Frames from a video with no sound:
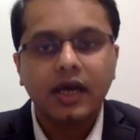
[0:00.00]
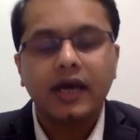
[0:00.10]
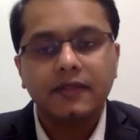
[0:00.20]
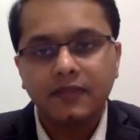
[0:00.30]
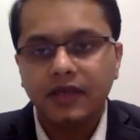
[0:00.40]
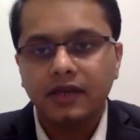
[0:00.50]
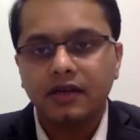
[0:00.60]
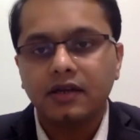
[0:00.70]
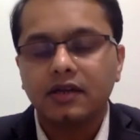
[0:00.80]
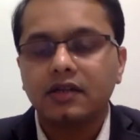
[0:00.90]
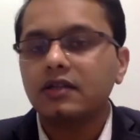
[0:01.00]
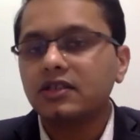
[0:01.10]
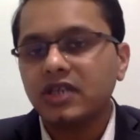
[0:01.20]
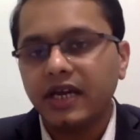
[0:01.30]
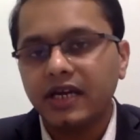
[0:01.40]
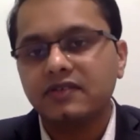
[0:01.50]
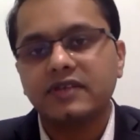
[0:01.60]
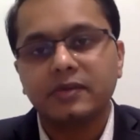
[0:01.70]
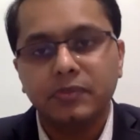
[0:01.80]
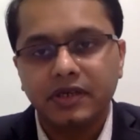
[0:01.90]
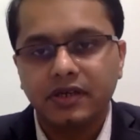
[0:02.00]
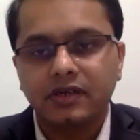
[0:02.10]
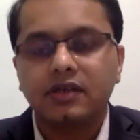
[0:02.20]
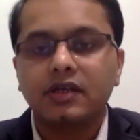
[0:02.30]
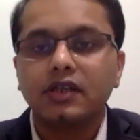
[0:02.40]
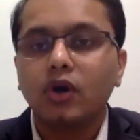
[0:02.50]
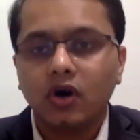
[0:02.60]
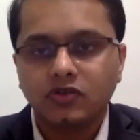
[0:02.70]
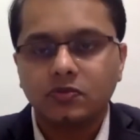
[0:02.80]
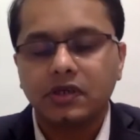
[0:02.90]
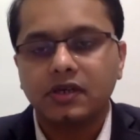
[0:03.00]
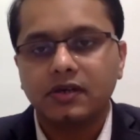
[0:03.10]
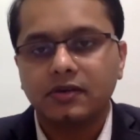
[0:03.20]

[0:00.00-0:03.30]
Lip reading: and then the child is admitted in the hospital.